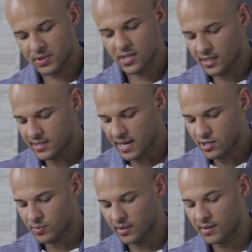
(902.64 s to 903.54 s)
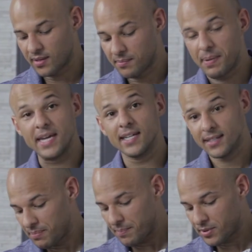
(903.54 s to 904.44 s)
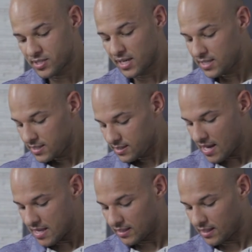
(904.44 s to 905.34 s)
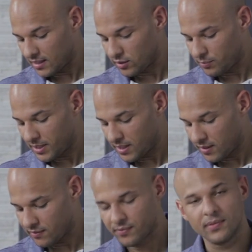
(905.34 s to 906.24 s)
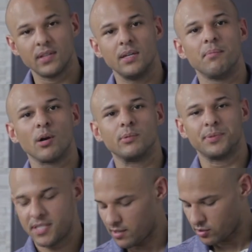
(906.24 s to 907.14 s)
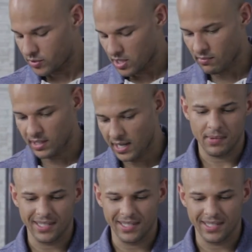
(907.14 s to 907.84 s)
succotash with bacon, peppers, and onions, and then a little bit of the marbled potatoes, which I really like.